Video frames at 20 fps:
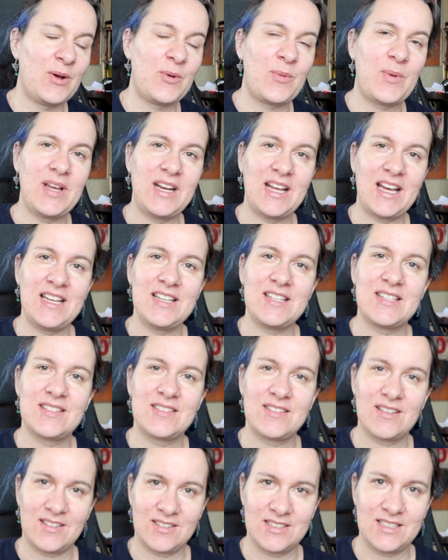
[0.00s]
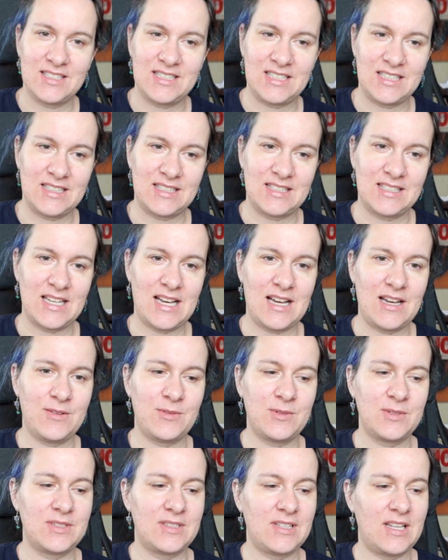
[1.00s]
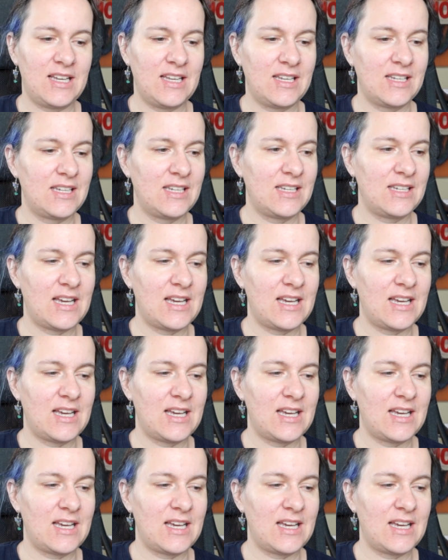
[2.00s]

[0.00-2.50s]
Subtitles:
when I started it, I was like,